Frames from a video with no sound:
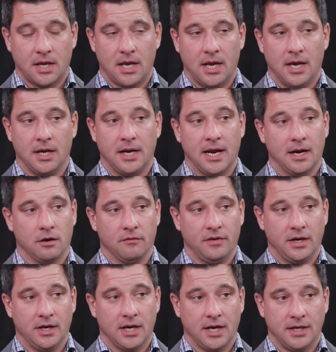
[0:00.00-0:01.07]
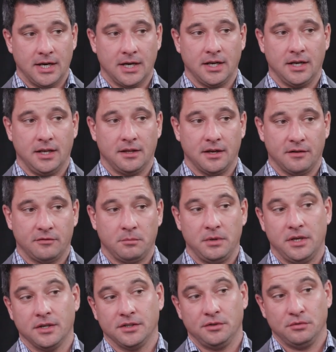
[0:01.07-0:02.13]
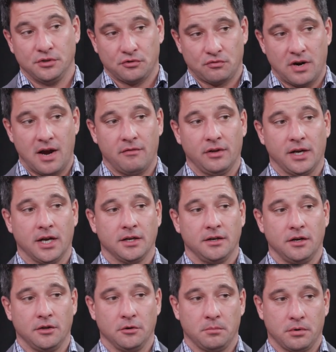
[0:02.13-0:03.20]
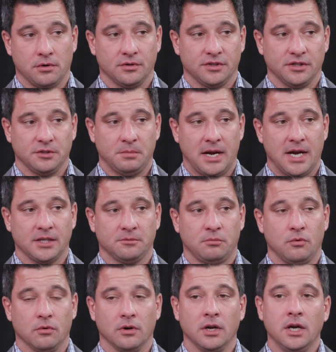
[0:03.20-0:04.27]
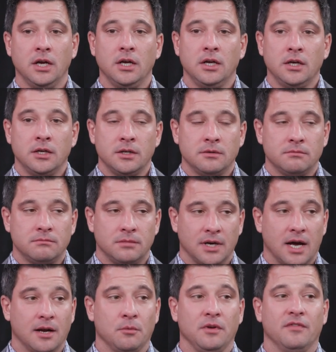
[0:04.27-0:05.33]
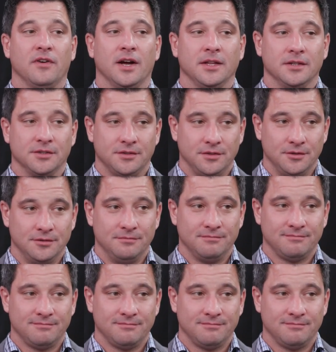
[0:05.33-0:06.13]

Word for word: and aggravated identity theft because he was traveling on another person's passport. Okay. But how do we find this dude?